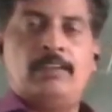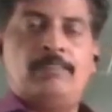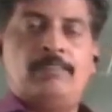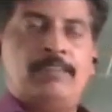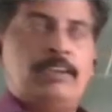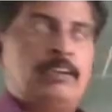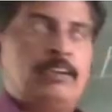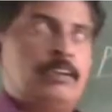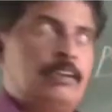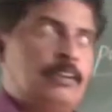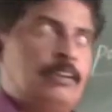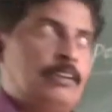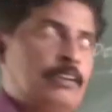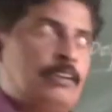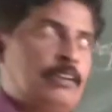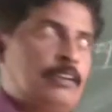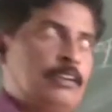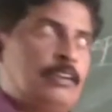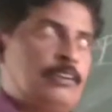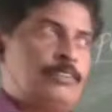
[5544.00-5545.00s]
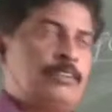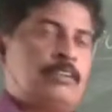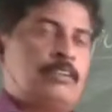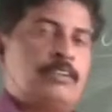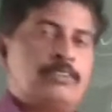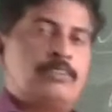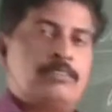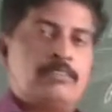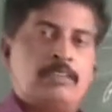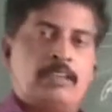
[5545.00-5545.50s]
When
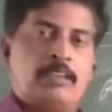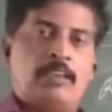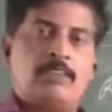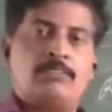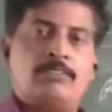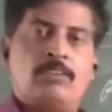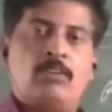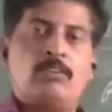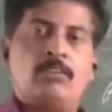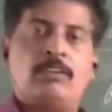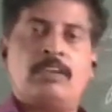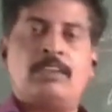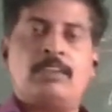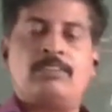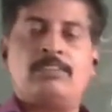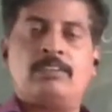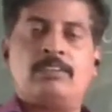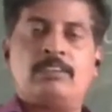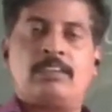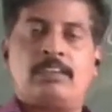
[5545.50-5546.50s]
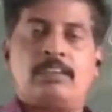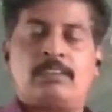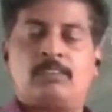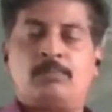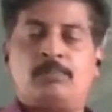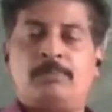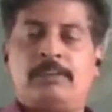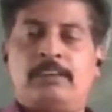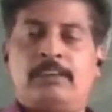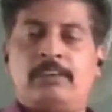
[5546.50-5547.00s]
education, as long as it
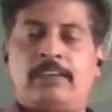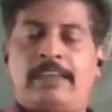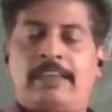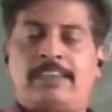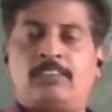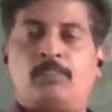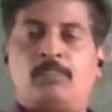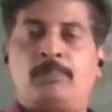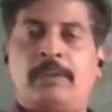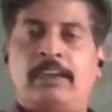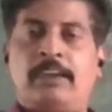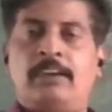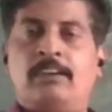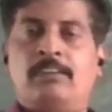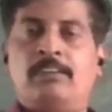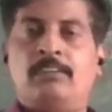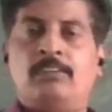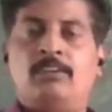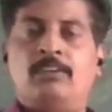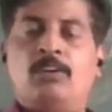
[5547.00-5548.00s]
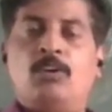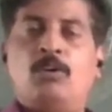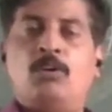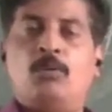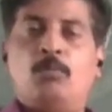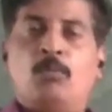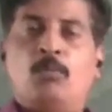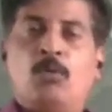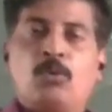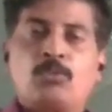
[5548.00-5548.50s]
expand,
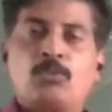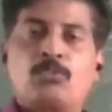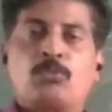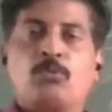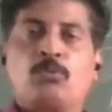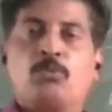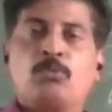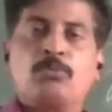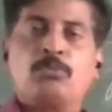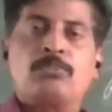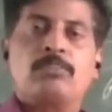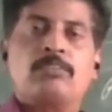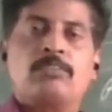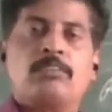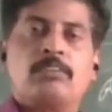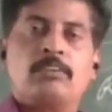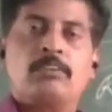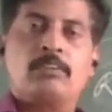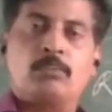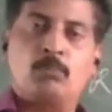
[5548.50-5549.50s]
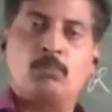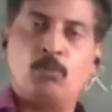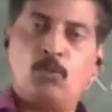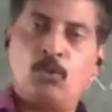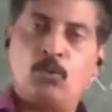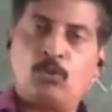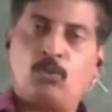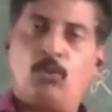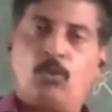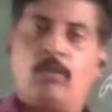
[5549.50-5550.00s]
more schools,
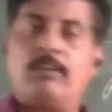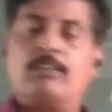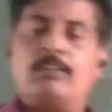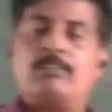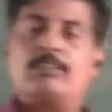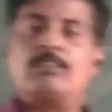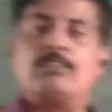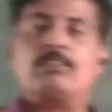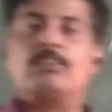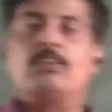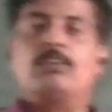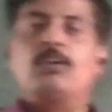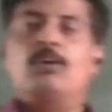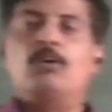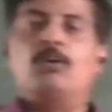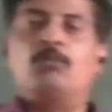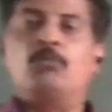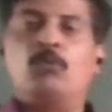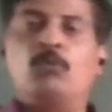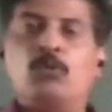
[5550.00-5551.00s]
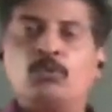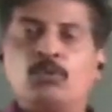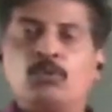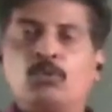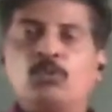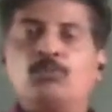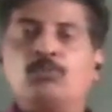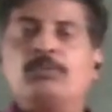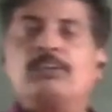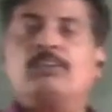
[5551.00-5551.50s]
more colleges, more
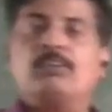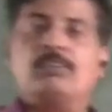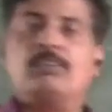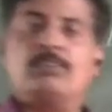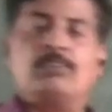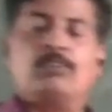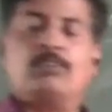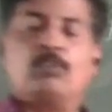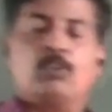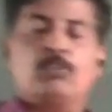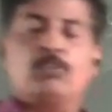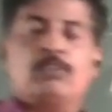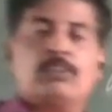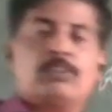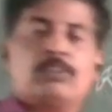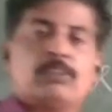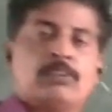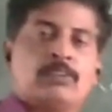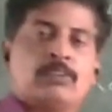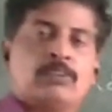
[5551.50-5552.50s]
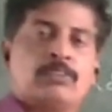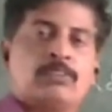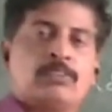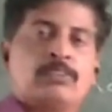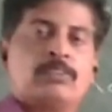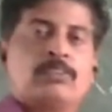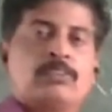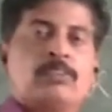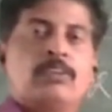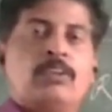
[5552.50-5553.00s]
universities
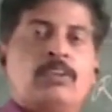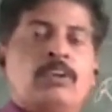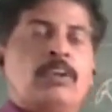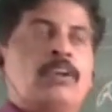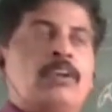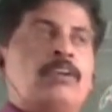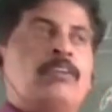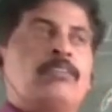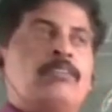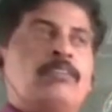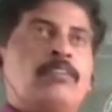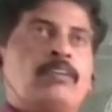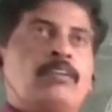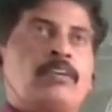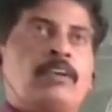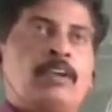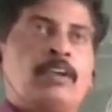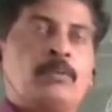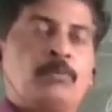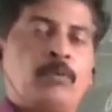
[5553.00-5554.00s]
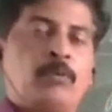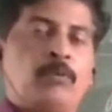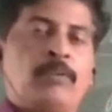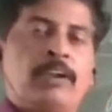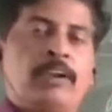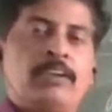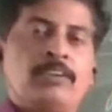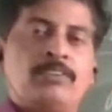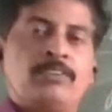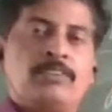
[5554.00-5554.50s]
can
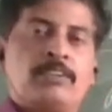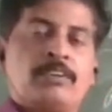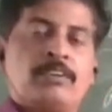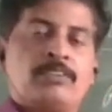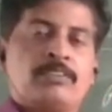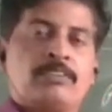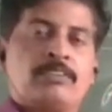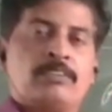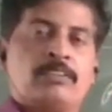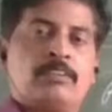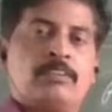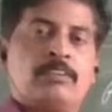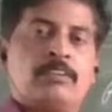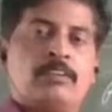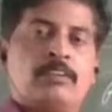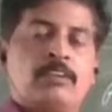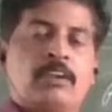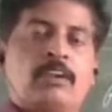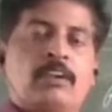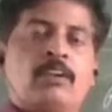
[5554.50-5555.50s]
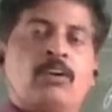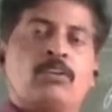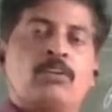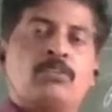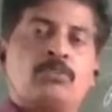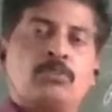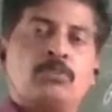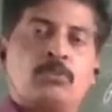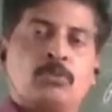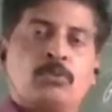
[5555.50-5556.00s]
provide education and
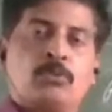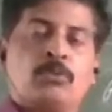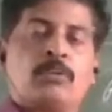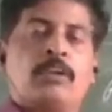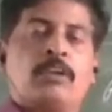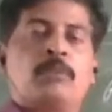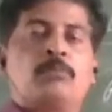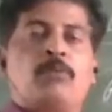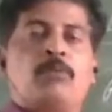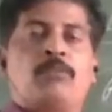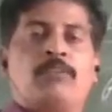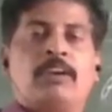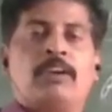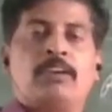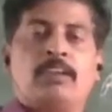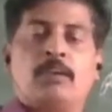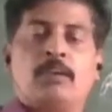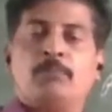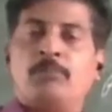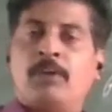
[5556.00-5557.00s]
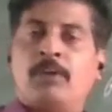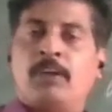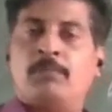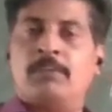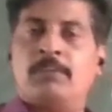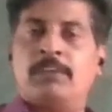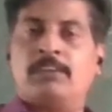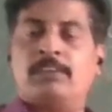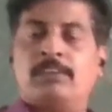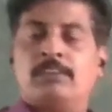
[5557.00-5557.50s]
also can provide
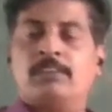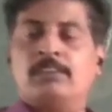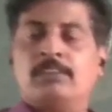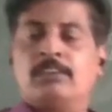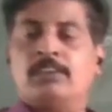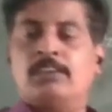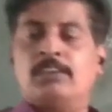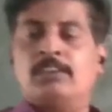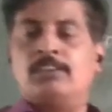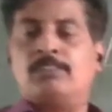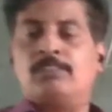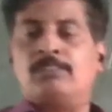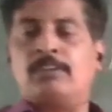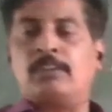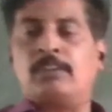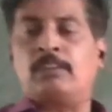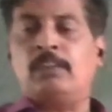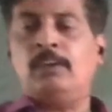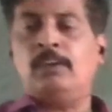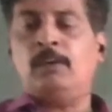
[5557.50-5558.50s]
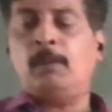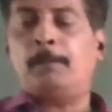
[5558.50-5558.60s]
employment for the